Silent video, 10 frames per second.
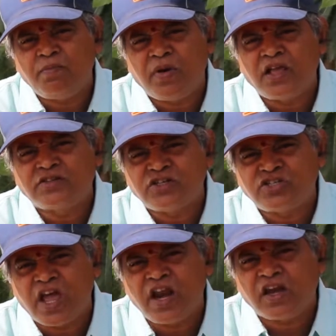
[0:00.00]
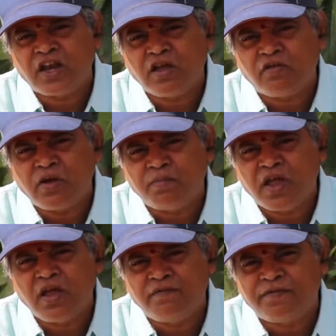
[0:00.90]
Please share it in your
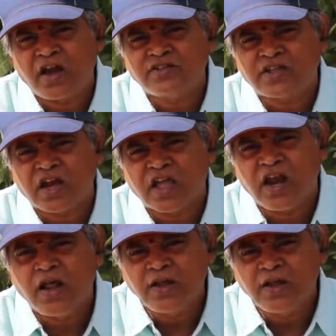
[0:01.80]
big friend circle.